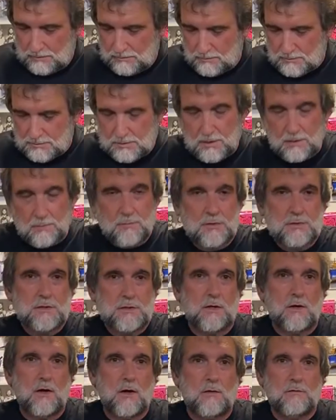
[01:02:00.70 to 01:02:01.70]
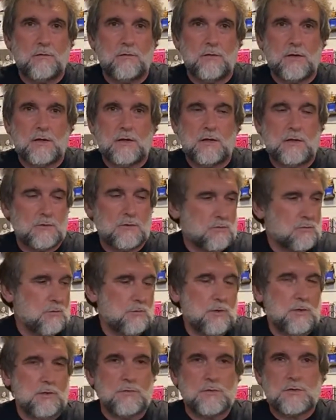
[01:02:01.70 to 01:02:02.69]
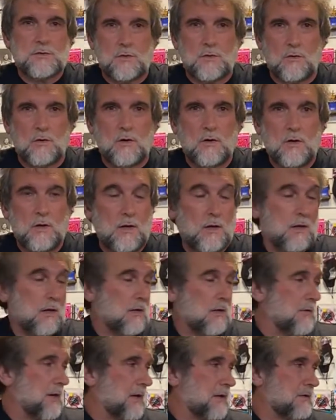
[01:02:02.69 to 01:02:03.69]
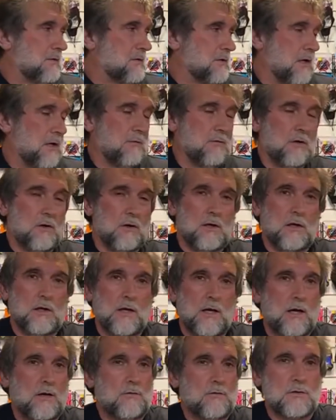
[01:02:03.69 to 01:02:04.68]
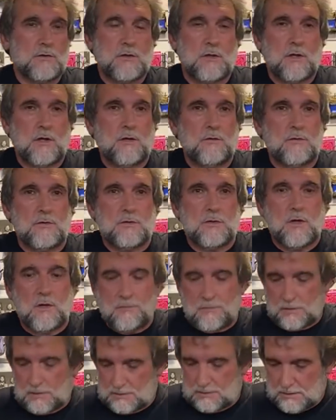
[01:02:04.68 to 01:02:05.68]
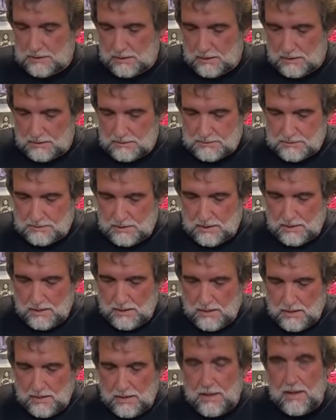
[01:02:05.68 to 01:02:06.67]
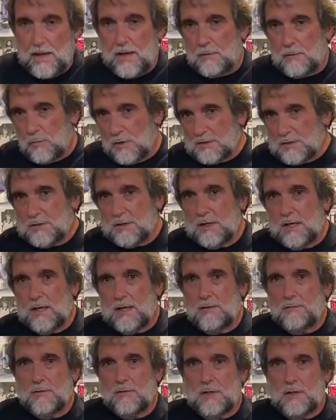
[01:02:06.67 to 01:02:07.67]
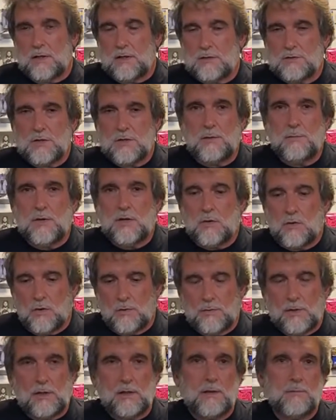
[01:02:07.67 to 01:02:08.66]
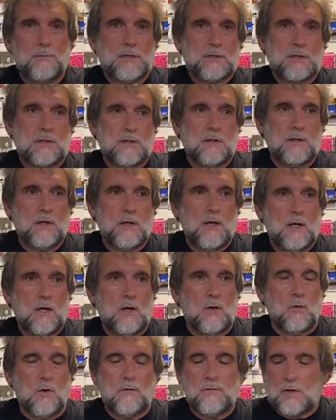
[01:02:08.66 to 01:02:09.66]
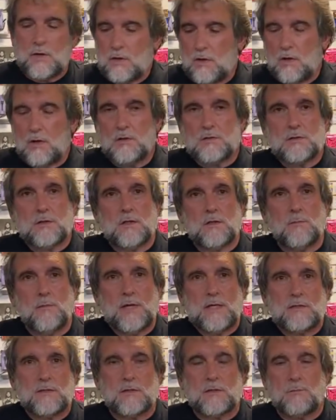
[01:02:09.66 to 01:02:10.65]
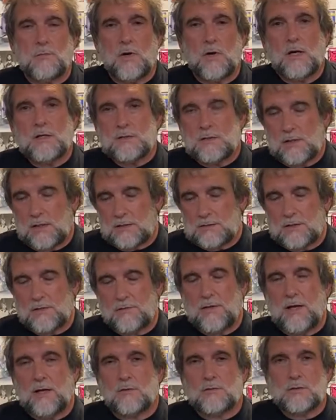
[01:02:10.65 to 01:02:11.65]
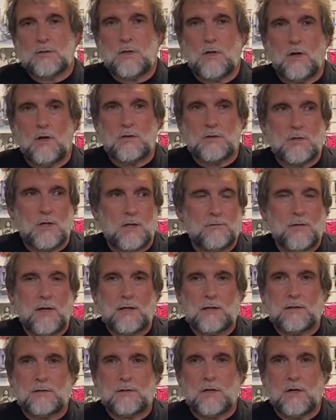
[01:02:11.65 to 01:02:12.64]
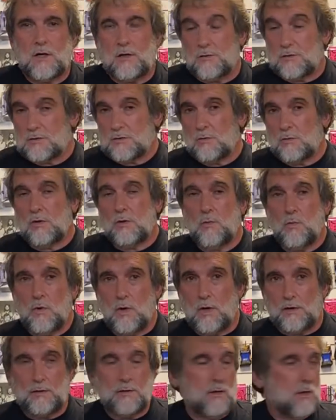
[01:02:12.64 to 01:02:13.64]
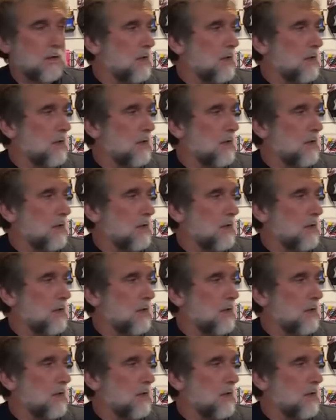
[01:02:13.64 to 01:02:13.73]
there's 10% off of any instrument in the store, and that can save you literally hundreds and hundreds off of guitars. And once again, the JP Cormier Limited, whoever calls in and makes a deposit gets $1,000 off that guitar. There's only one.